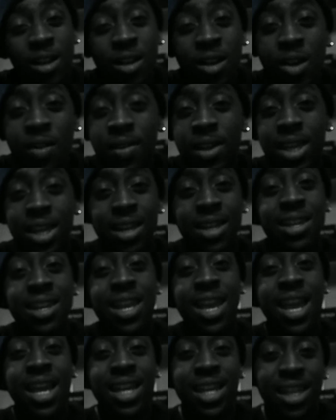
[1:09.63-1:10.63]
over your
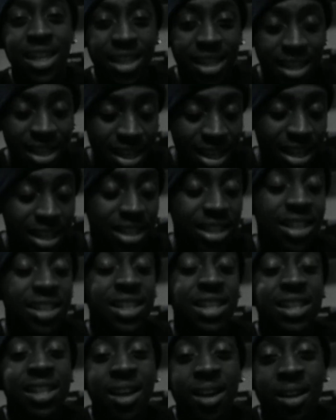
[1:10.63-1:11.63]
neck.
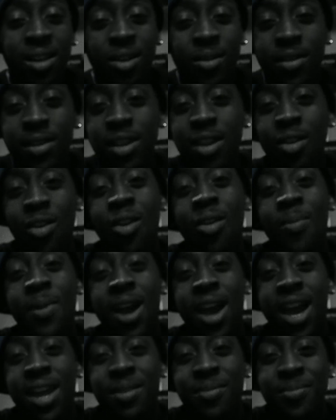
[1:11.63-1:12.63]
Kisses all over your
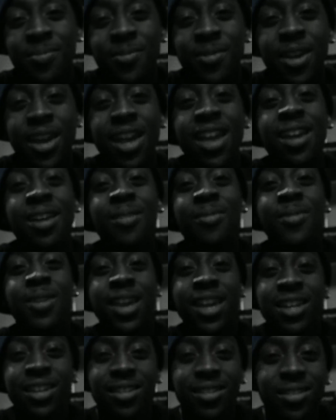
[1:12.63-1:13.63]
body,
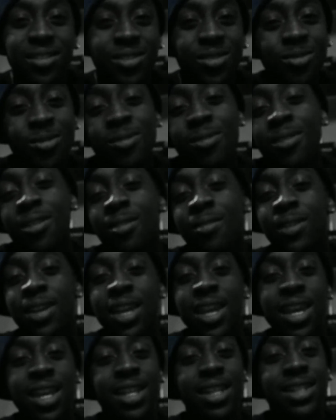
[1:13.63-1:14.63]
baby. Girl, you gon'
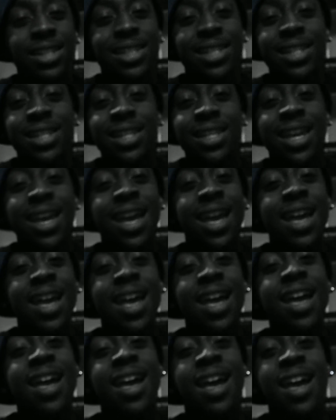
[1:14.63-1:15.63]
get it
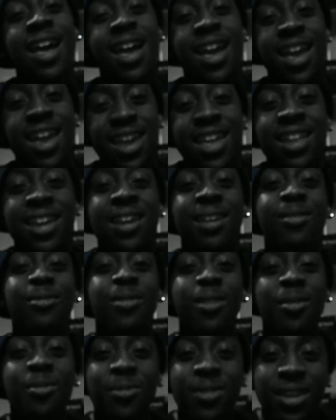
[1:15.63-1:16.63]
tonight.
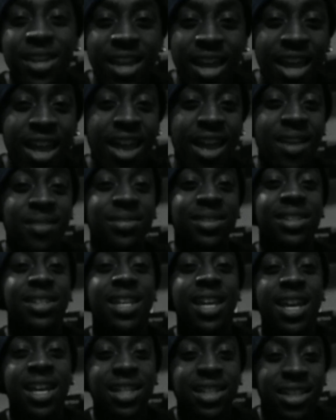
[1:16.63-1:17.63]
When we have
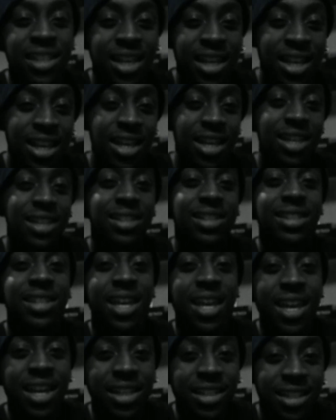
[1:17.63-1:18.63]
sex,
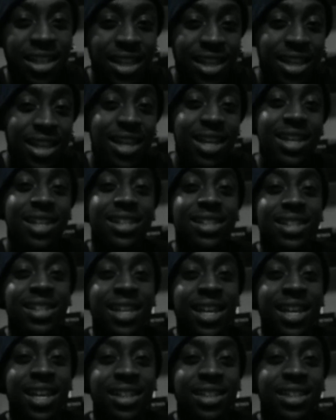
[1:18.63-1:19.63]
sex,
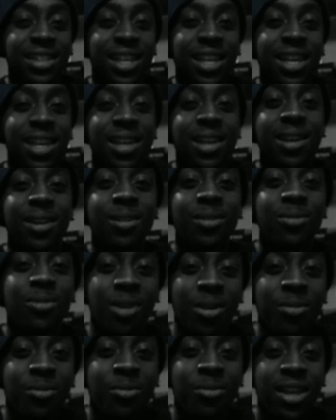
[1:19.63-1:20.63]
sex.
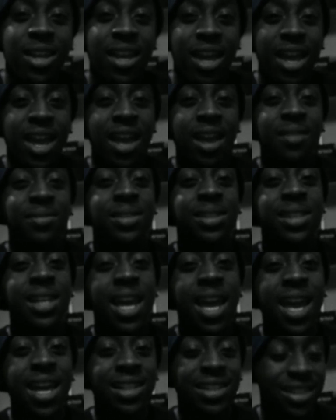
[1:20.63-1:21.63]
When we have
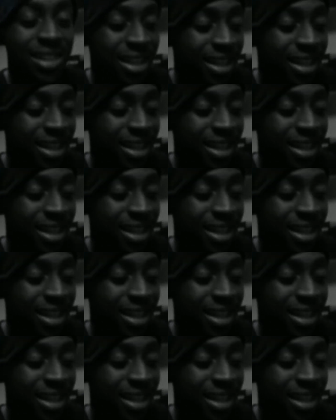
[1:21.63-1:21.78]
sex,